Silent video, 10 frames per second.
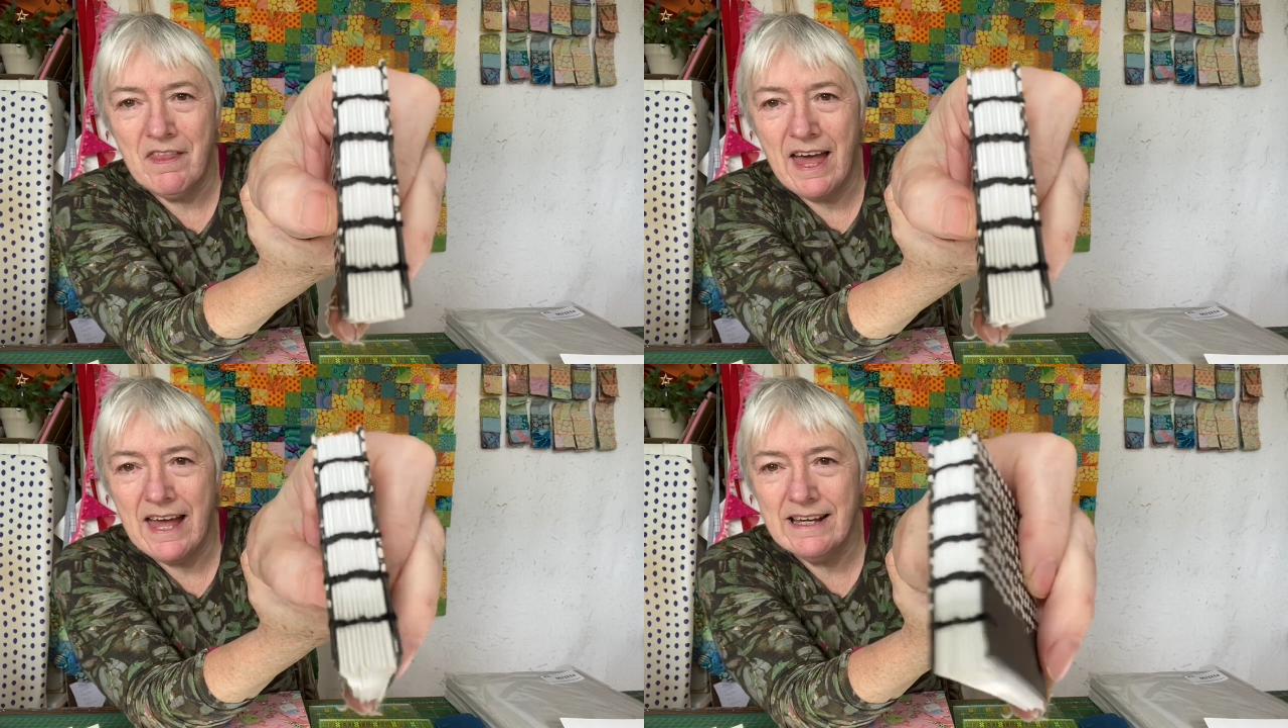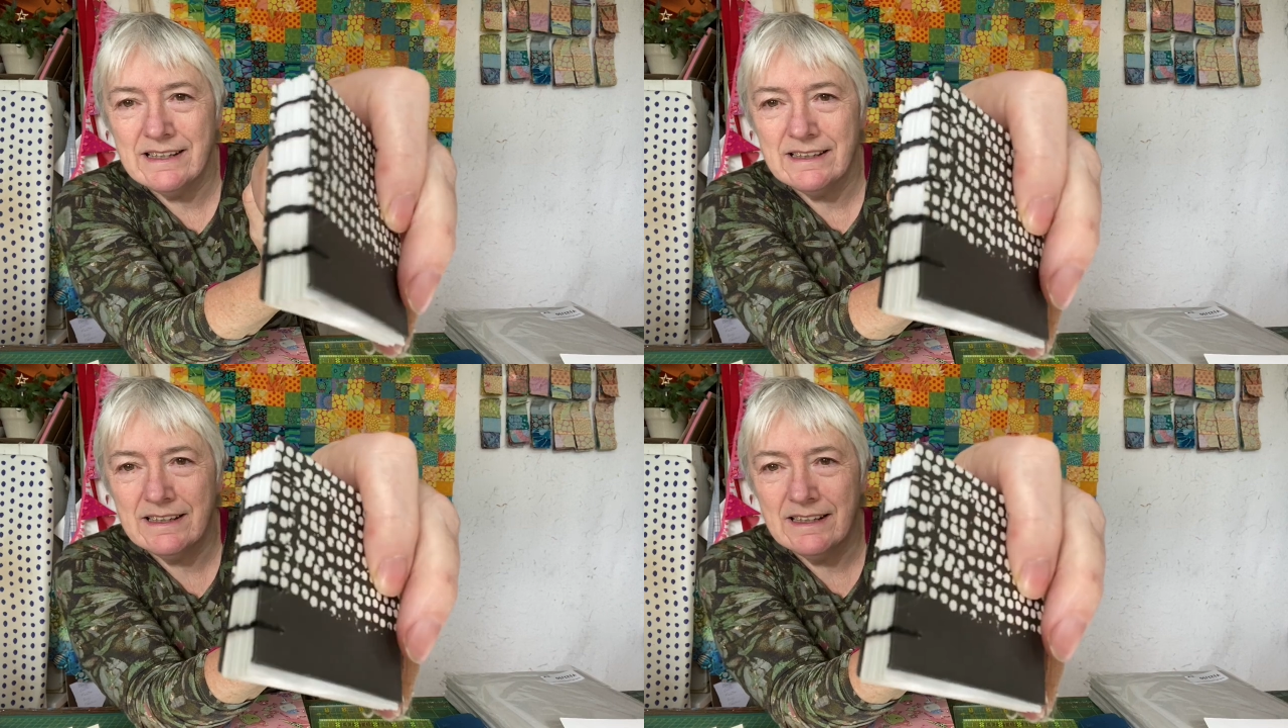there.
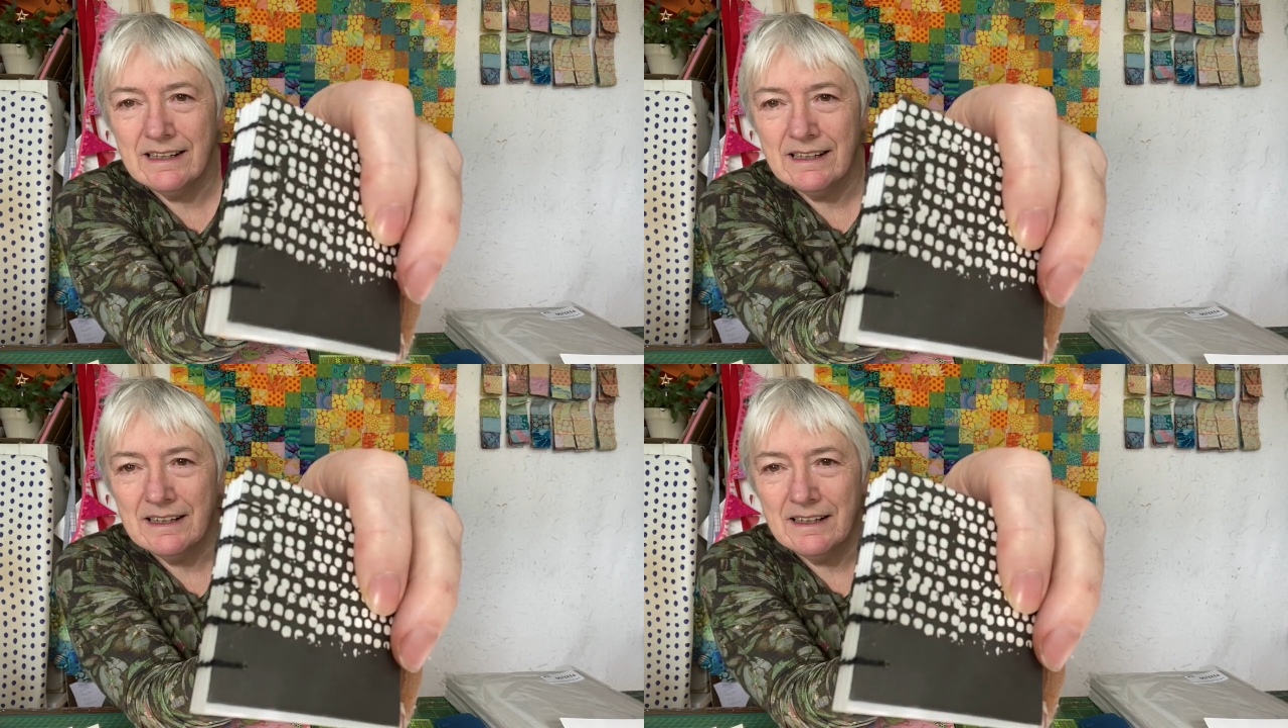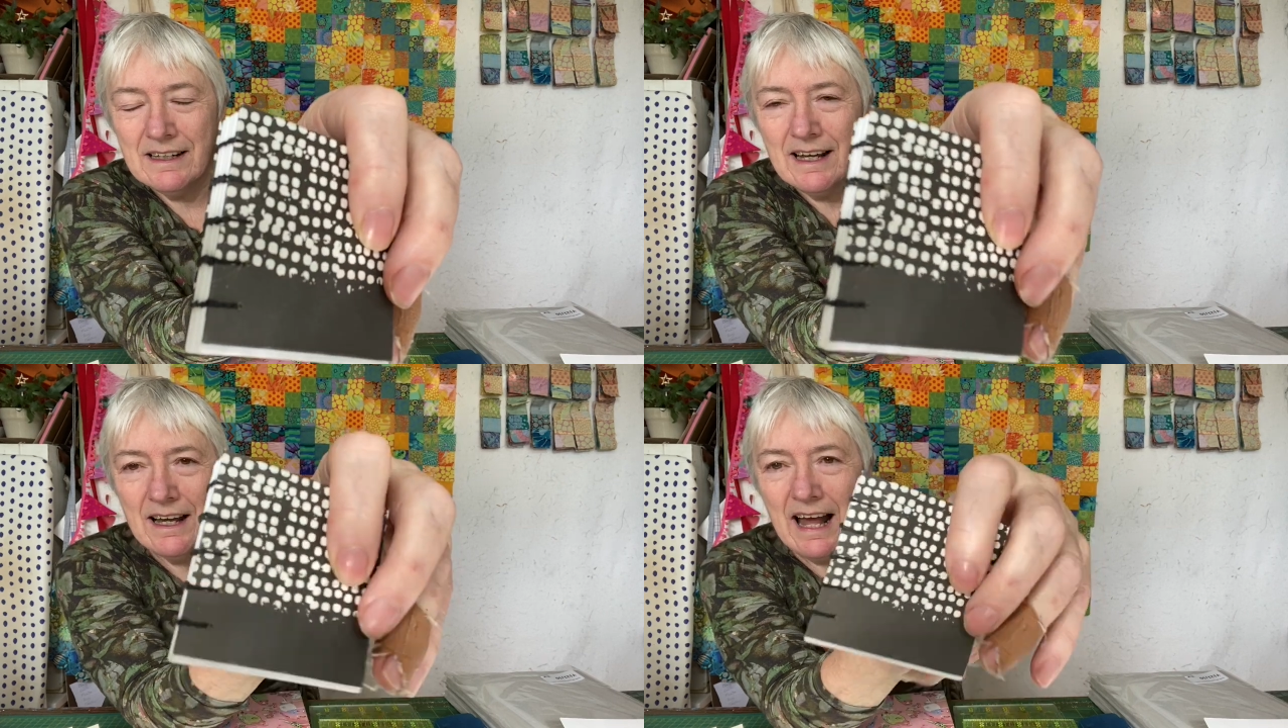
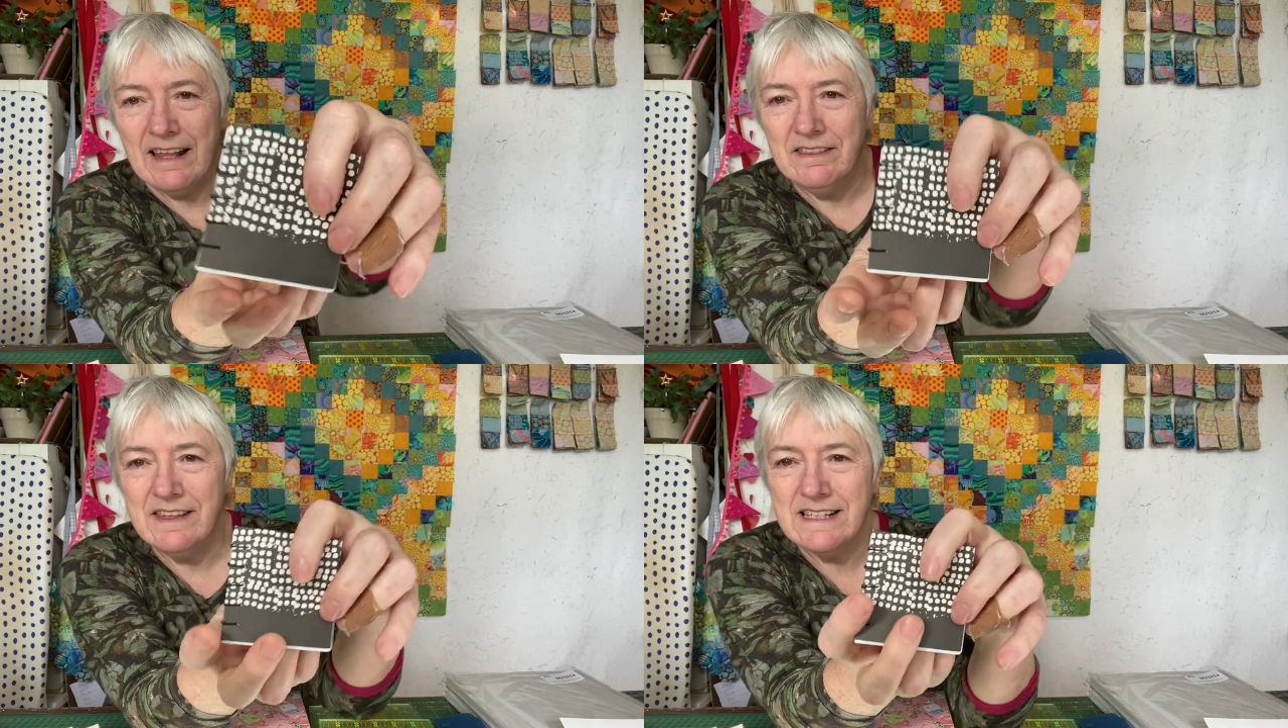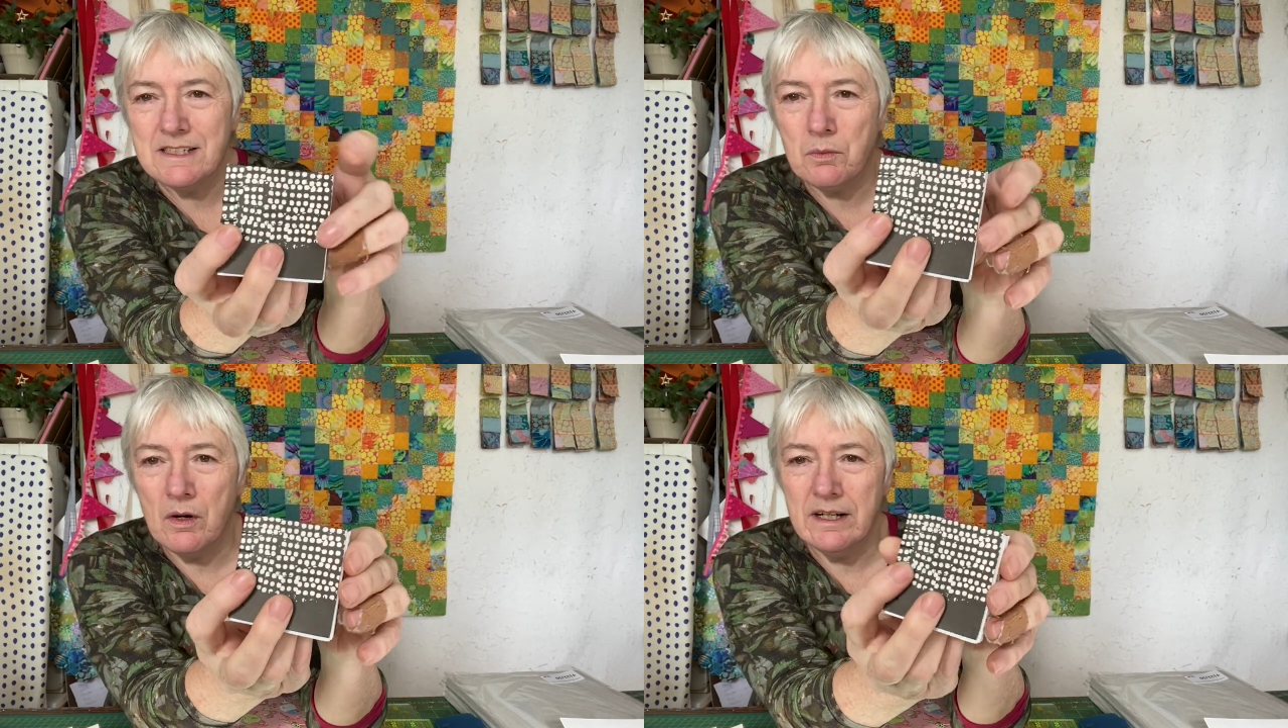And
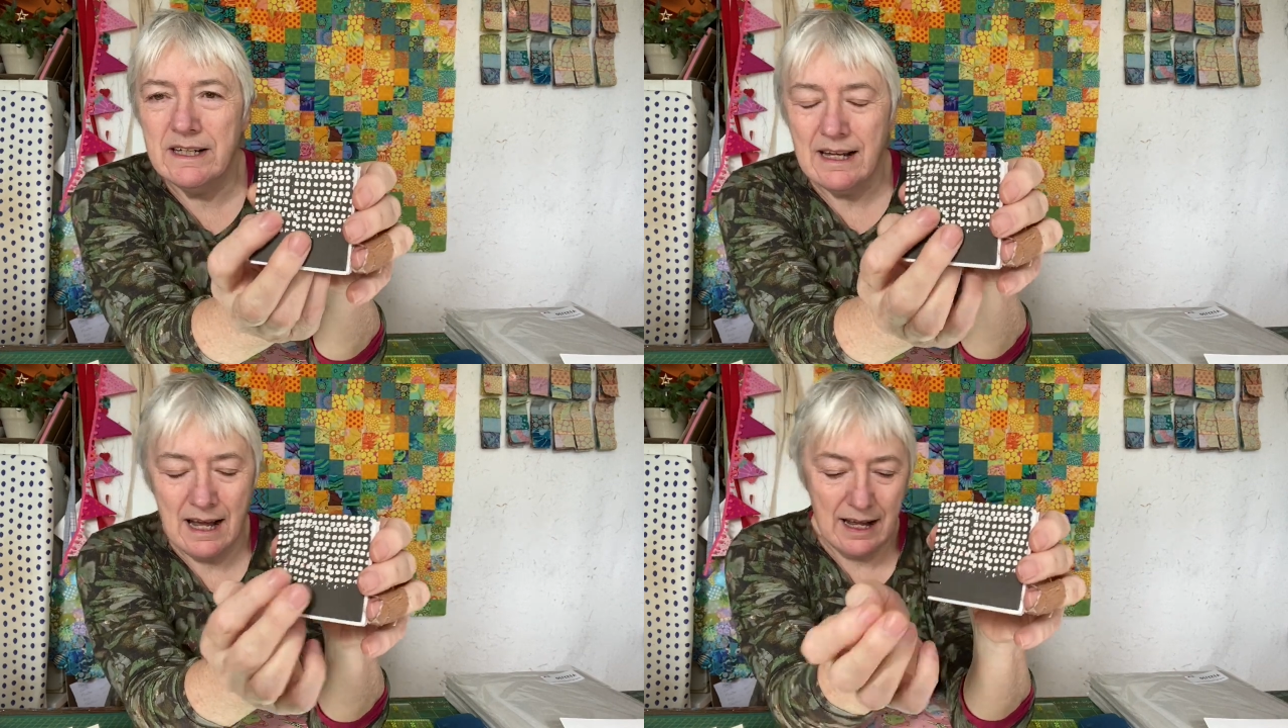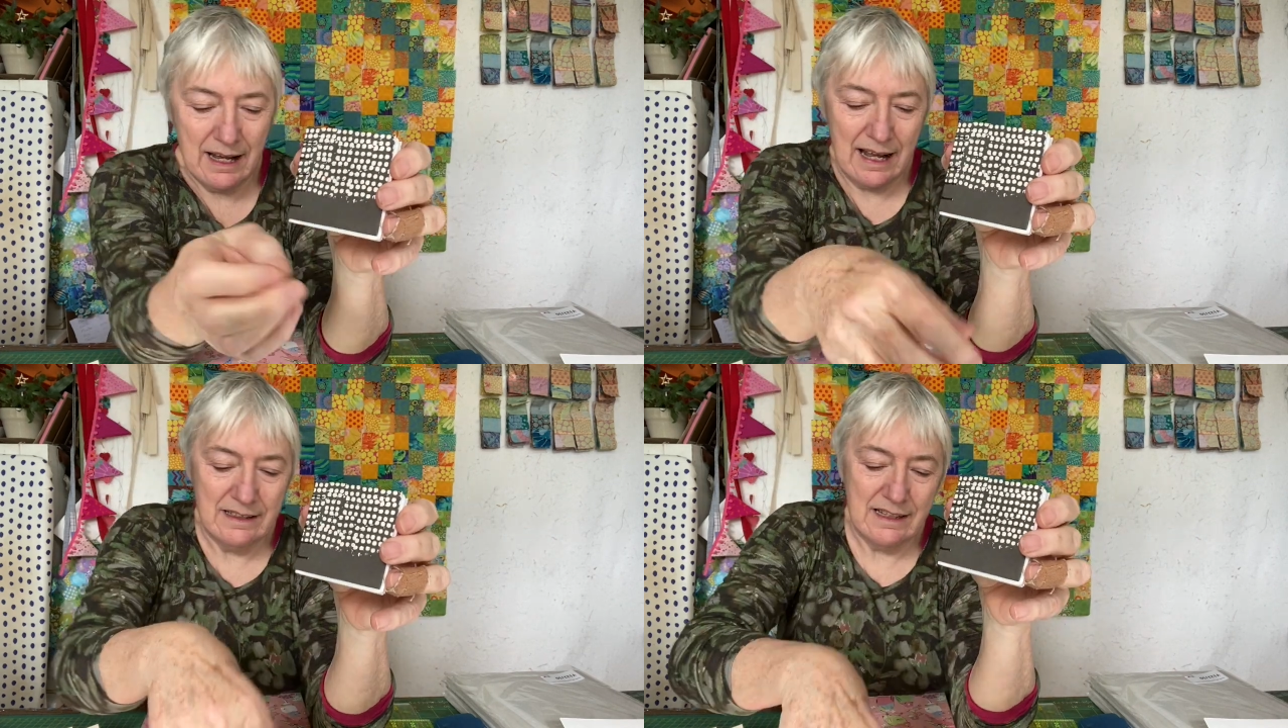this one,
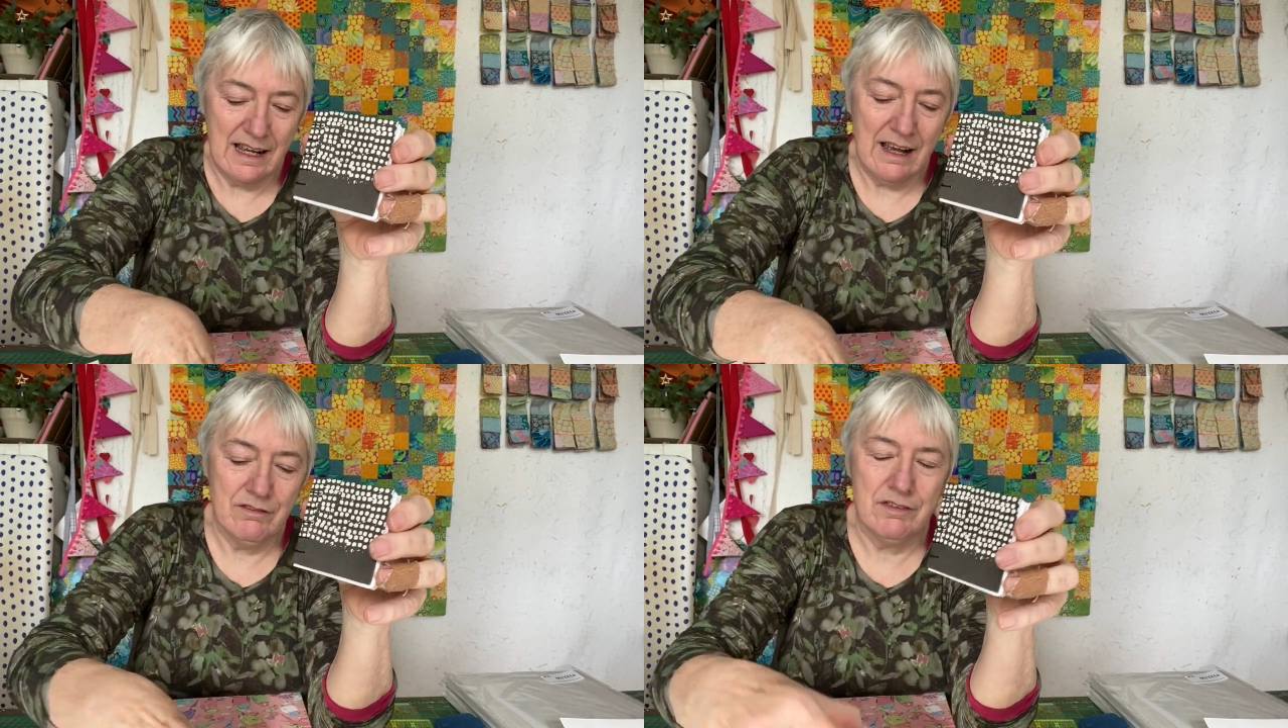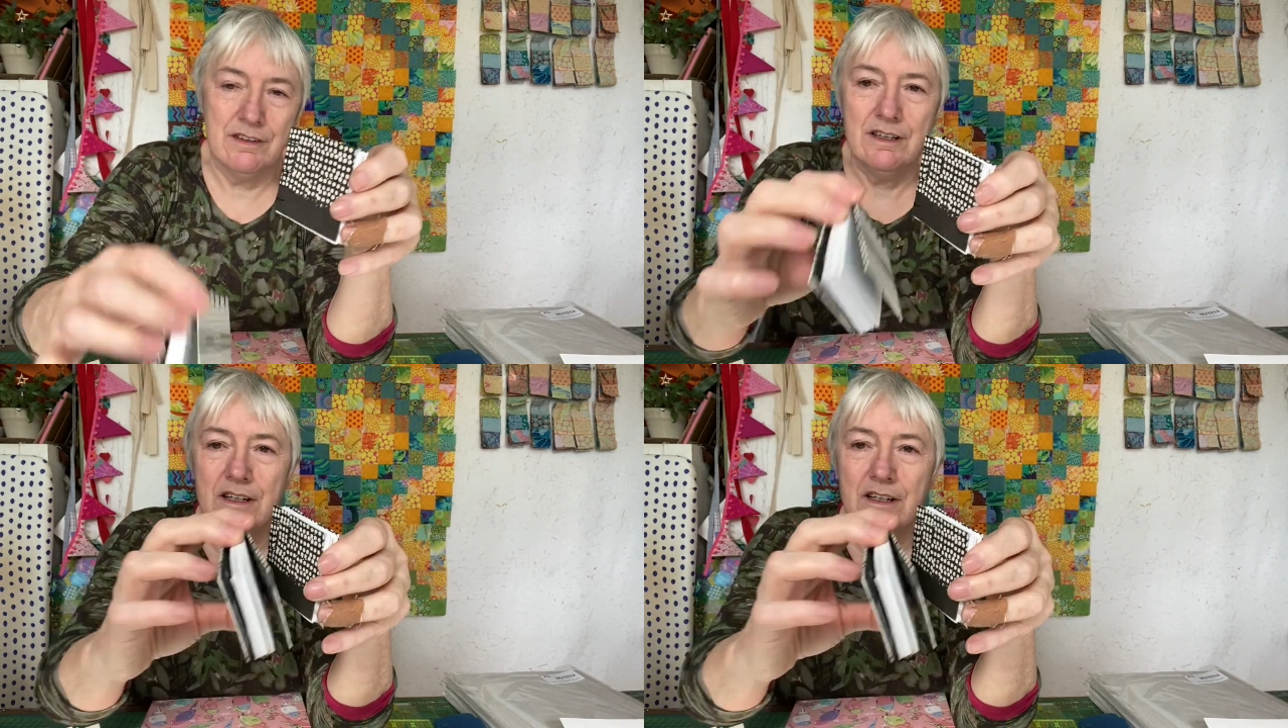and I have